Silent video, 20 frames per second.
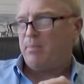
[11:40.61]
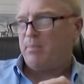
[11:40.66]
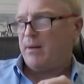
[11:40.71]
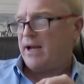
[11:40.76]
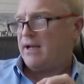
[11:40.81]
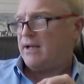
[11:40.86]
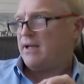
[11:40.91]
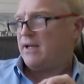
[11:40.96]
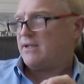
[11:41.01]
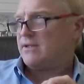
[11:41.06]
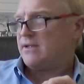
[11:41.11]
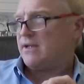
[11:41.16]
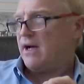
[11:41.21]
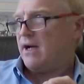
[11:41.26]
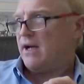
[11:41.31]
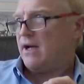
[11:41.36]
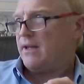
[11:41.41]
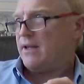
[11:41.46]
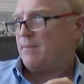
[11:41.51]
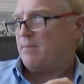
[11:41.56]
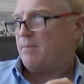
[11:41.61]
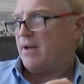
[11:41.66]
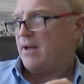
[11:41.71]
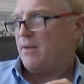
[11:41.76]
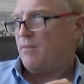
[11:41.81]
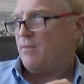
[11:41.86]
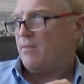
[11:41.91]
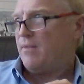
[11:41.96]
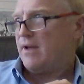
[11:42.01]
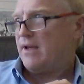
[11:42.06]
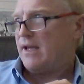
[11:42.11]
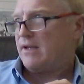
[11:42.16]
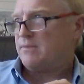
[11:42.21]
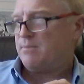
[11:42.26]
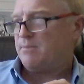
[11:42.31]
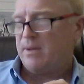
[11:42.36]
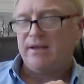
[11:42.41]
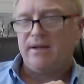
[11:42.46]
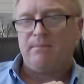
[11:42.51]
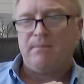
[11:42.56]
Platelets are the,
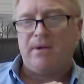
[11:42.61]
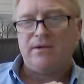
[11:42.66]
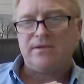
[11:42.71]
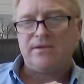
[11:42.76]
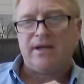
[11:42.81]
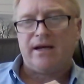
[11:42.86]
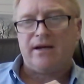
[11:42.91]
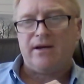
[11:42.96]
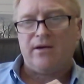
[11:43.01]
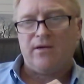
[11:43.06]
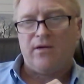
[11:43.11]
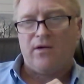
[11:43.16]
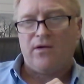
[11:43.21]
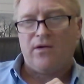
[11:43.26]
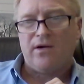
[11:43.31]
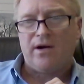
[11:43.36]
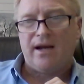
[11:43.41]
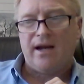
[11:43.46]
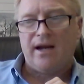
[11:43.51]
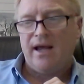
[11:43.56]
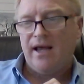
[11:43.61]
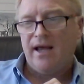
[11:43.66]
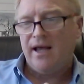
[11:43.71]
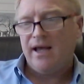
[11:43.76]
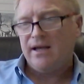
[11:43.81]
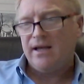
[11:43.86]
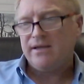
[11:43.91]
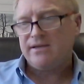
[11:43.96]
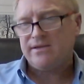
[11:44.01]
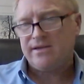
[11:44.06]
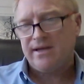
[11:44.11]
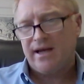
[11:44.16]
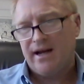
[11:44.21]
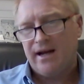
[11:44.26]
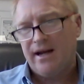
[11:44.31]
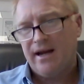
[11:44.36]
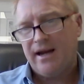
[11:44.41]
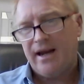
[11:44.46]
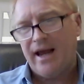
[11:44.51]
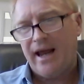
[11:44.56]
has been the most ignored
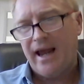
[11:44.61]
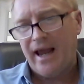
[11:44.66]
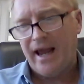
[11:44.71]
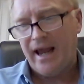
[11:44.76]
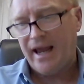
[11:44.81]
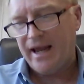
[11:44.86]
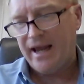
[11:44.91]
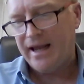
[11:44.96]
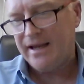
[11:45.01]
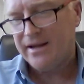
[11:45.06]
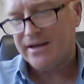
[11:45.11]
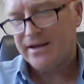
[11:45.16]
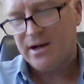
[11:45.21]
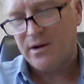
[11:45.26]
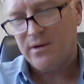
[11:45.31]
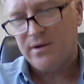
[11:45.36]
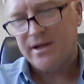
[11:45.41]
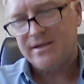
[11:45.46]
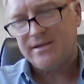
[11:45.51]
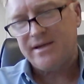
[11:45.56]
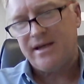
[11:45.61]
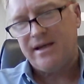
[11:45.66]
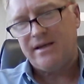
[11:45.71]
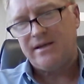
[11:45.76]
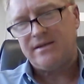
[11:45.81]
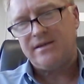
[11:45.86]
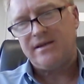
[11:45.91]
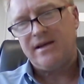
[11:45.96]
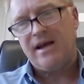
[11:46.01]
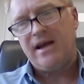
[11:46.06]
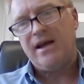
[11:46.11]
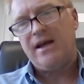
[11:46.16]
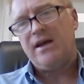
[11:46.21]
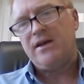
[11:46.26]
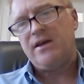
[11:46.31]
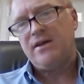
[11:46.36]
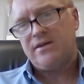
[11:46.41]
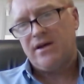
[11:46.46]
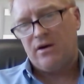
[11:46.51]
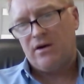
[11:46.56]
cell in this whole disease.
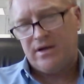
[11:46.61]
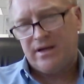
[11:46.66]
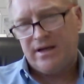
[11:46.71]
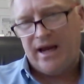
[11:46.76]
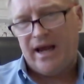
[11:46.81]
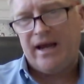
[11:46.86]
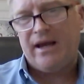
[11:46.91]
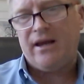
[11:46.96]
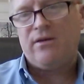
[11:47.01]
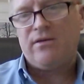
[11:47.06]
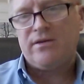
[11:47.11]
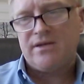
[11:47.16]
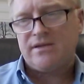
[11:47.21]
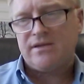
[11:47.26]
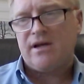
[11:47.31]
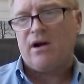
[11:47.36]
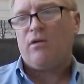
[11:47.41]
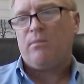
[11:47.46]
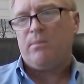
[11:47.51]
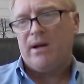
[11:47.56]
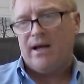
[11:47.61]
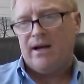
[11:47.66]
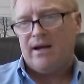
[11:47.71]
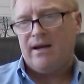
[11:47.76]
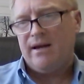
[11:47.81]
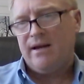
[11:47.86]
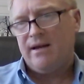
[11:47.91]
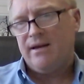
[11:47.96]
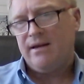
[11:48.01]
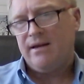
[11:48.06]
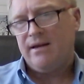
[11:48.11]
So T E G uses whole blood